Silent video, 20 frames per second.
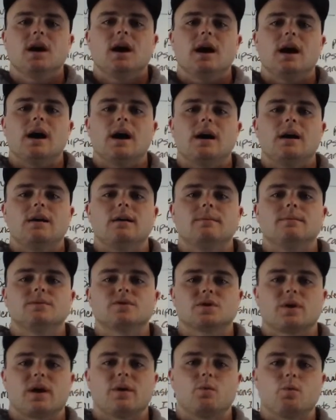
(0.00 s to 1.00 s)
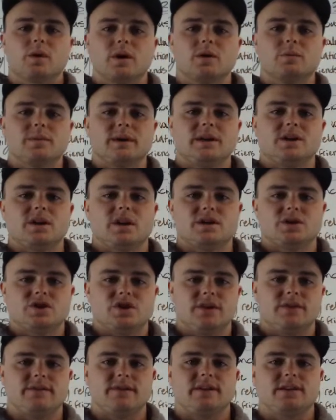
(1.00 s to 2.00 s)
So I will be
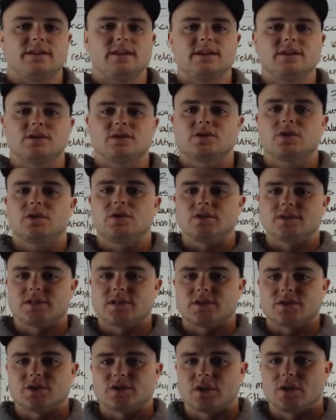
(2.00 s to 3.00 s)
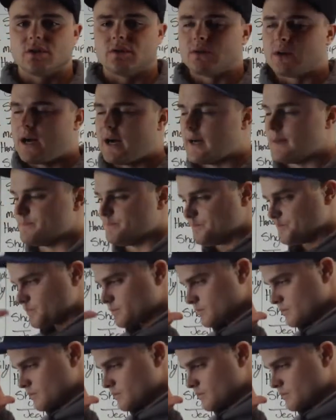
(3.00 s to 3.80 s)
achieving these goals, and so